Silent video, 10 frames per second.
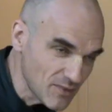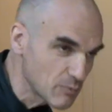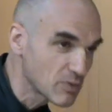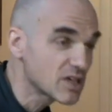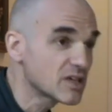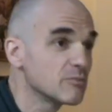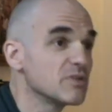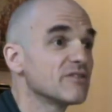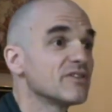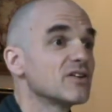But it can
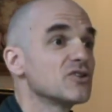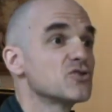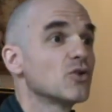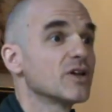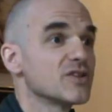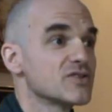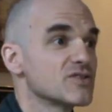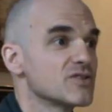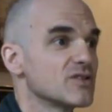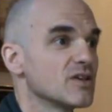be a very
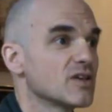joyous